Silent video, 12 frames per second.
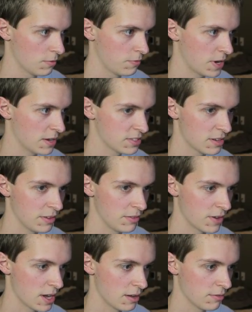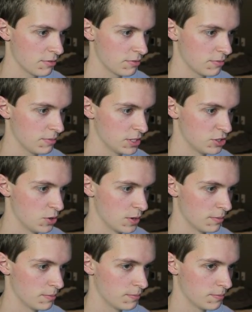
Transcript: 575. Let's do it.